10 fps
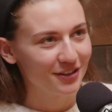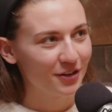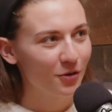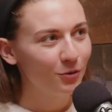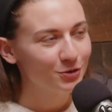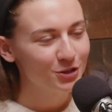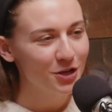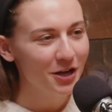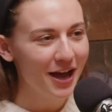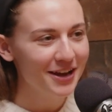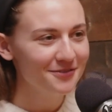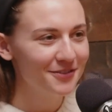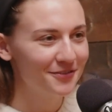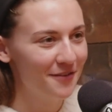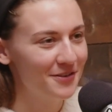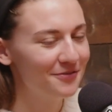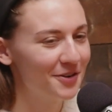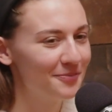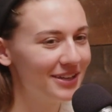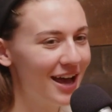culture shock kind of coming
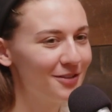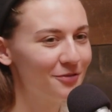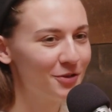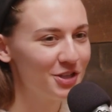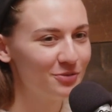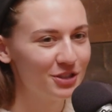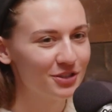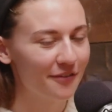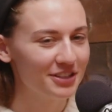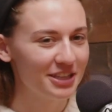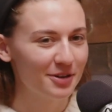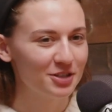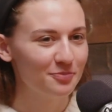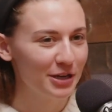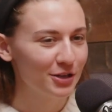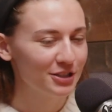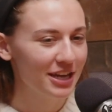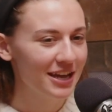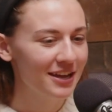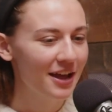from California, which is obviously a much bigger
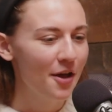state,